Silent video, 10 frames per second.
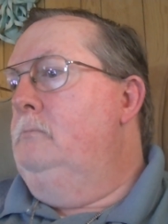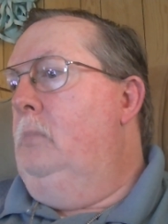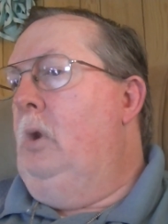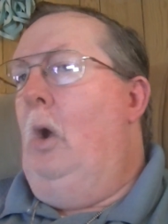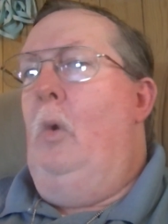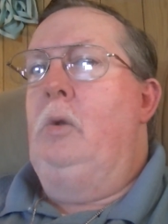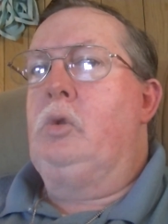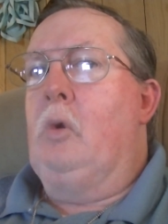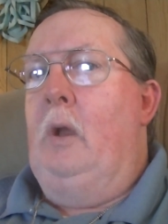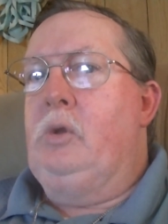no
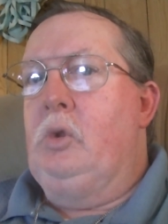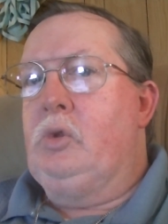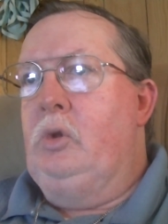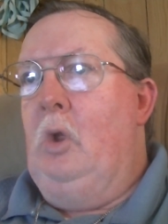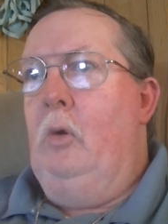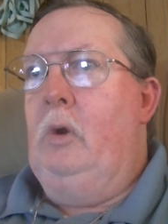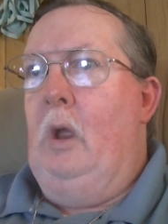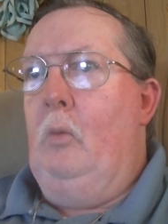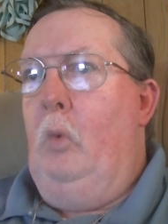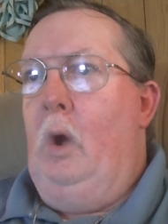one's righteous, no,
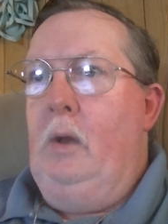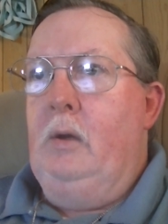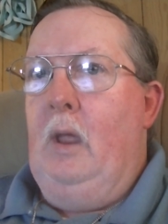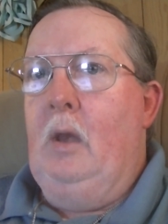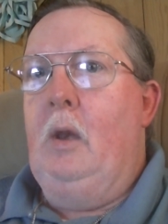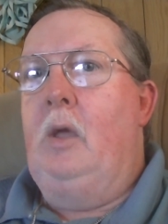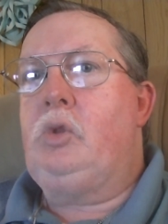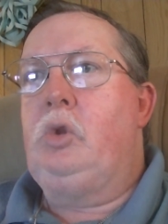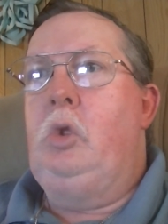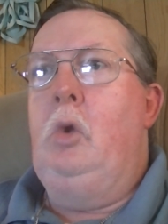not one,
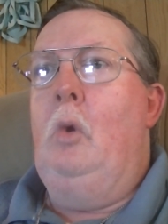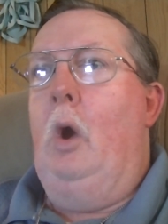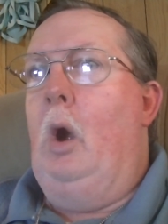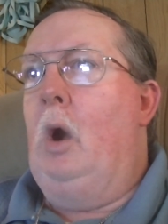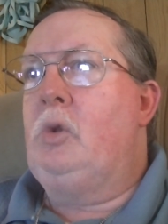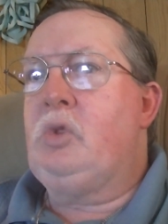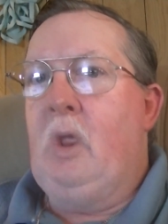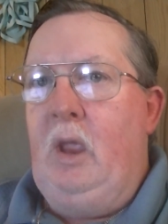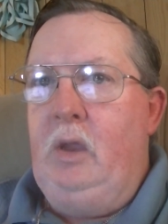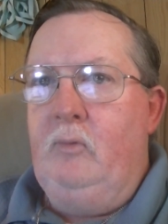unless you are
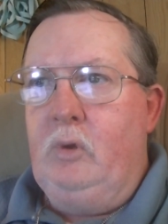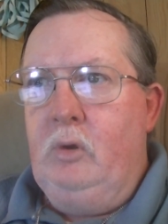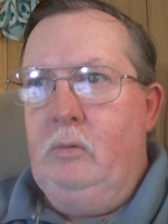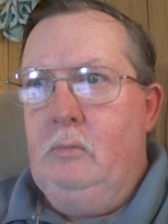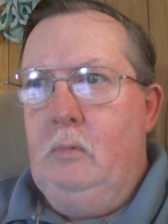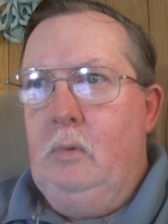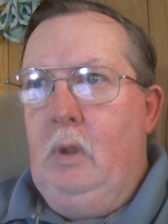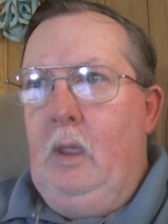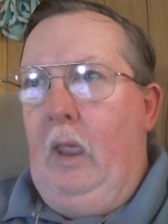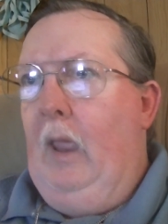saved
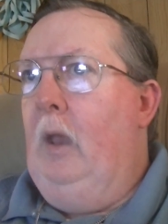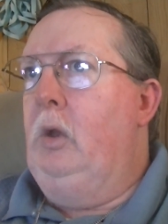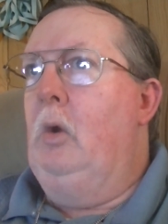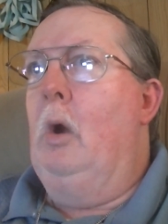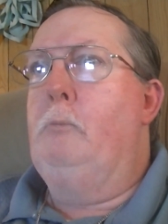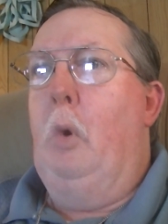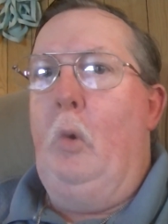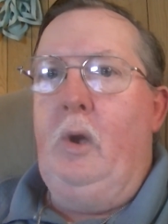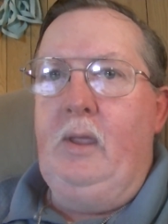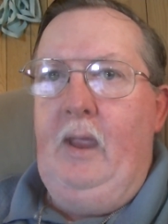and you are
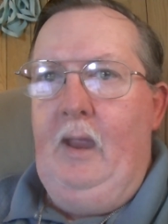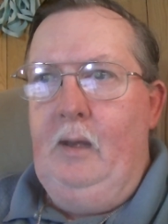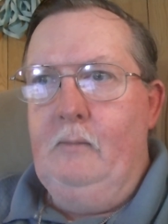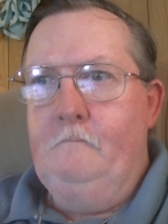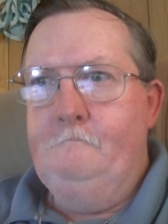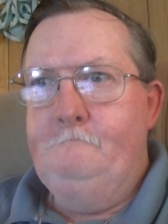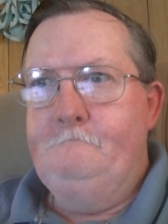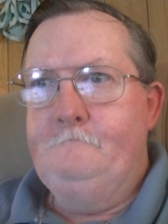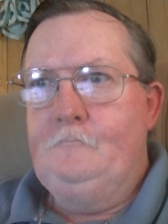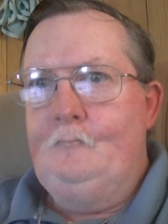born again.
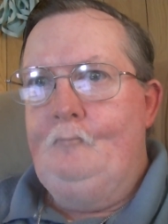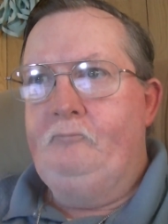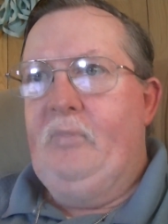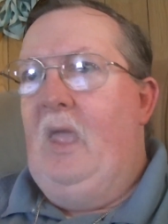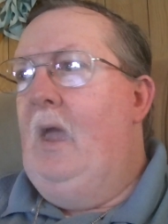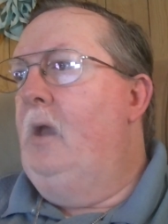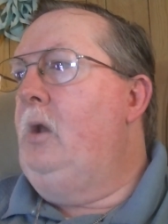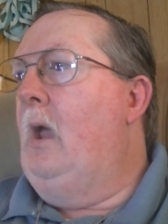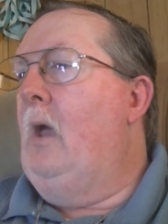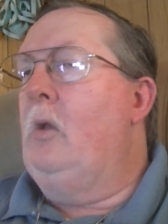And
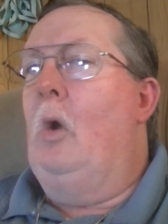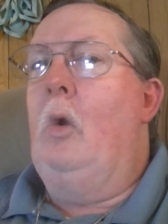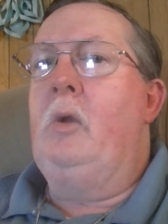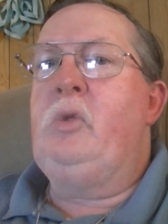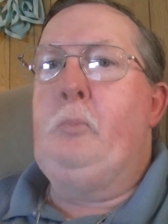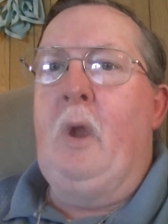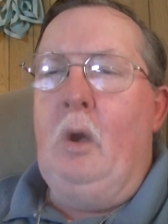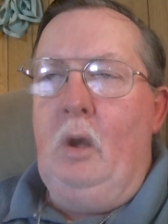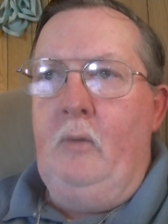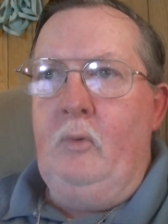you have the Holy
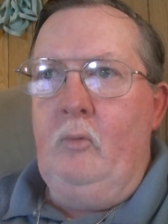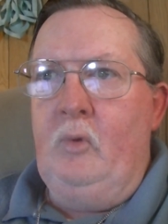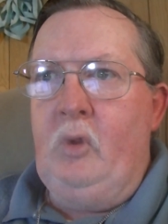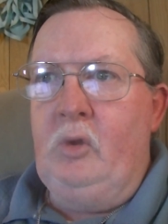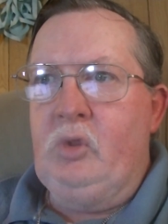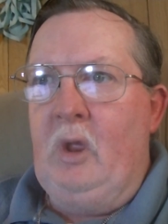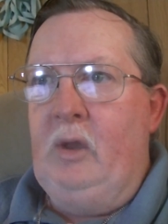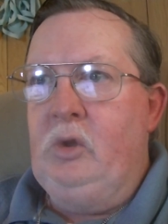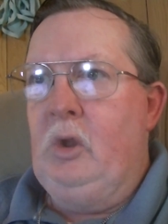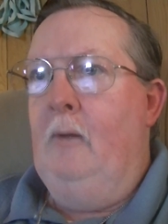Spirit living with
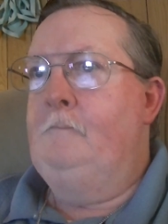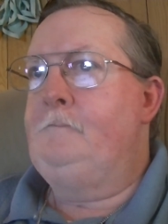inside you.